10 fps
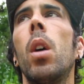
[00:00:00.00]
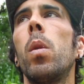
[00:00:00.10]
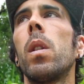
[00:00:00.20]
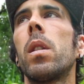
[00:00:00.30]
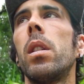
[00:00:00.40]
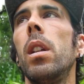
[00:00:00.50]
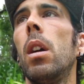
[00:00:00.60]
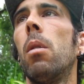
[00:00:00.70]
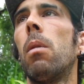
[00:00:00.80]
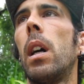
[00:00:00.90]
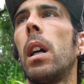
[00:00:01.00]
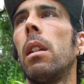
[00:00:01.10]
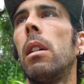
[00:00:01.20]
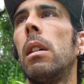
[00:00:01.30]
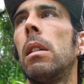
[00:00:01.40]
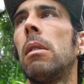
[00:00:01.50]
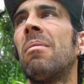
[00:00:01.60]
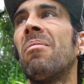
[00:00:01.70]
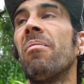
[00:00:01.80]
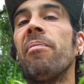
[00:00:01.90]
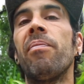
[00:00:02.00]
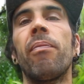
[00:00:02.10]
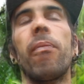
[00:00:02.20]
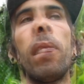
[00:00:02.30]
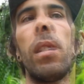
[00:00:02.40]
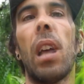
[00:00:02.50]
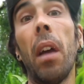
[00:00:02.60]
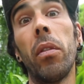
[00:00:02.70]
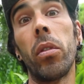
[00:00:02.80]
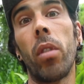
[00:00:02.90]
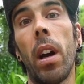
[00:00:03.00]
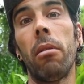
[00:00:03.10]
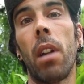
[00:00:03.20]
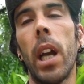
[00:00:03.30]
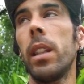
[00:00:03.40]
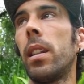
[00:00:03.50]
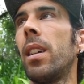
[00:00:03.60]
we'll see. Well, at least I have to try, right?